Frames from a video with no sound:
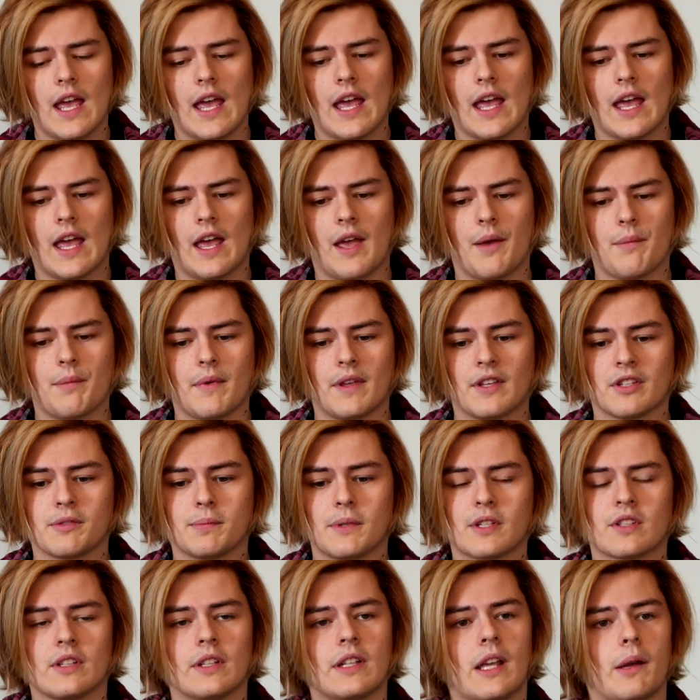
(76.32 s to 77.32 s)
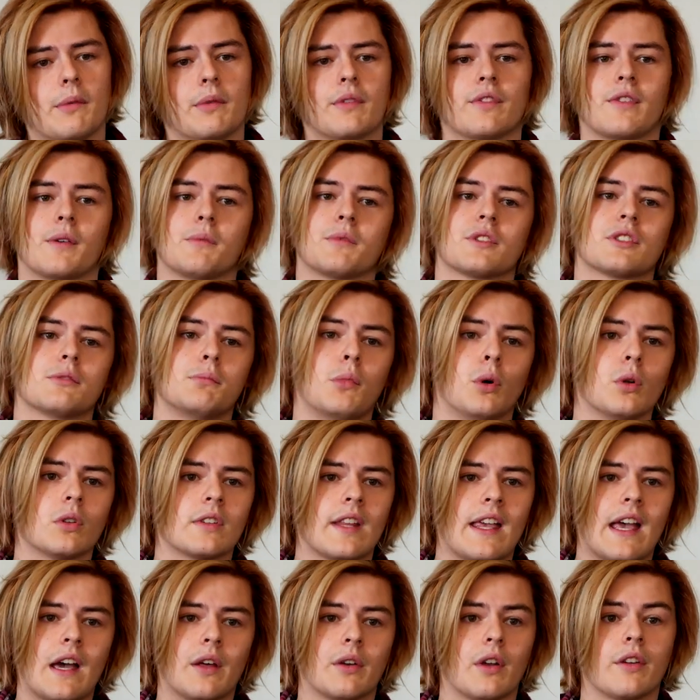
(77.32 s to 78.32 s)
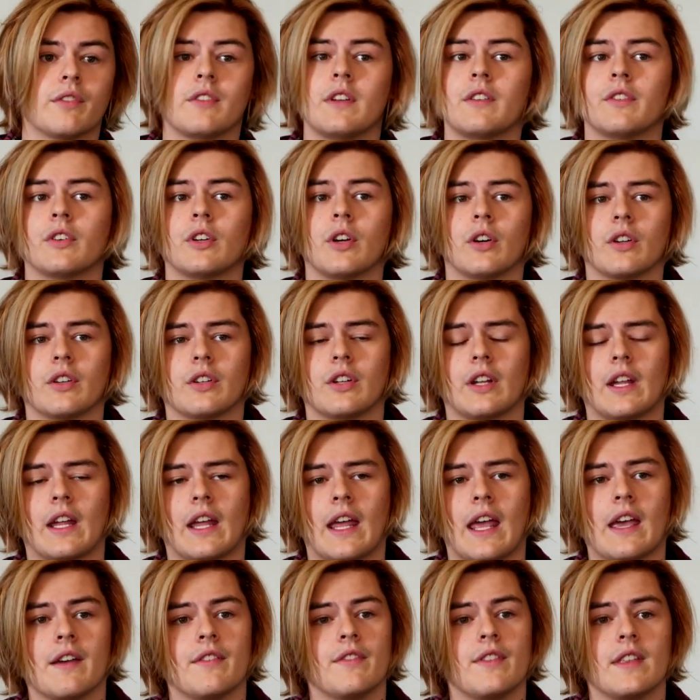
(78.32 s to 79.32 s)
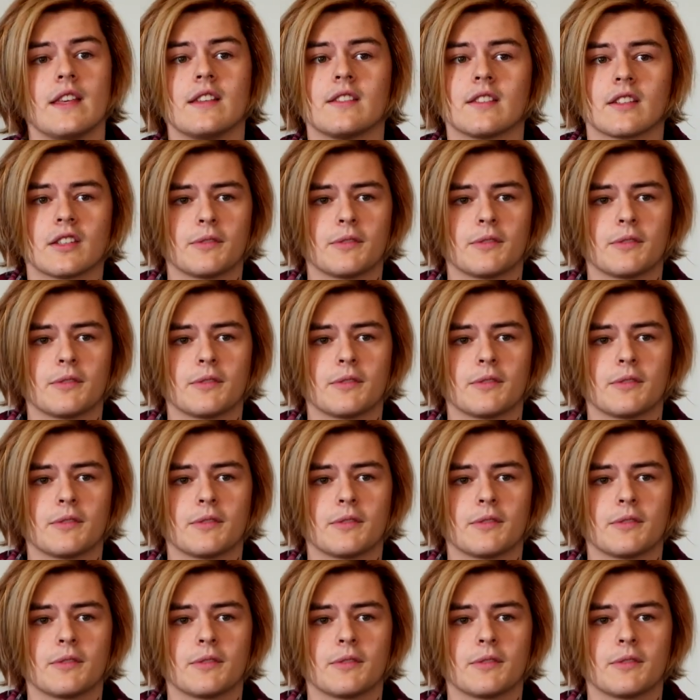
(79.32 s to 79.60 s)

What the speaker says: Especially coming from a small town, I've never got to have these